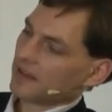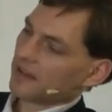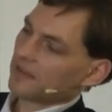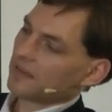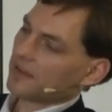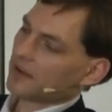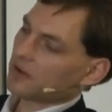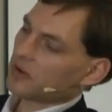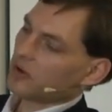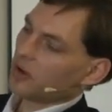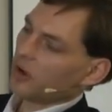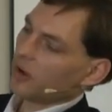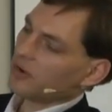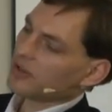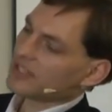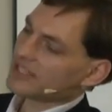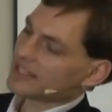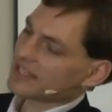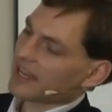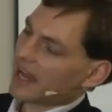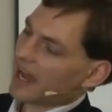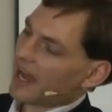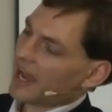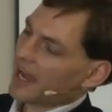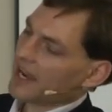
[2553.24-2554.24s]
The
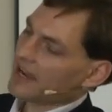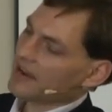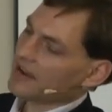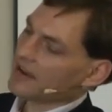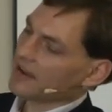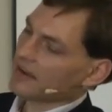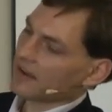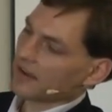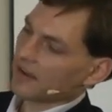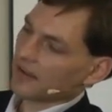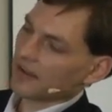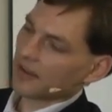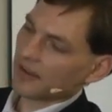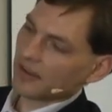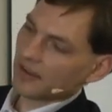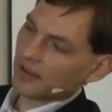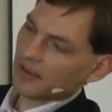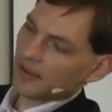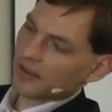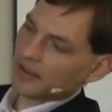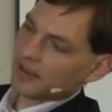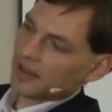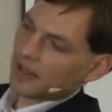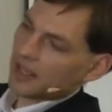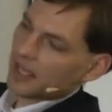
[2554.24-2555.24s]
cosine,
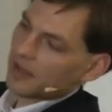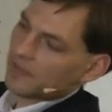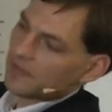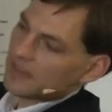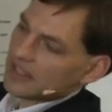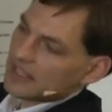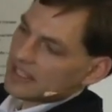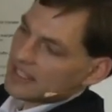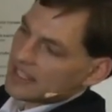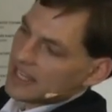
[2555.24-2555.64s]
if the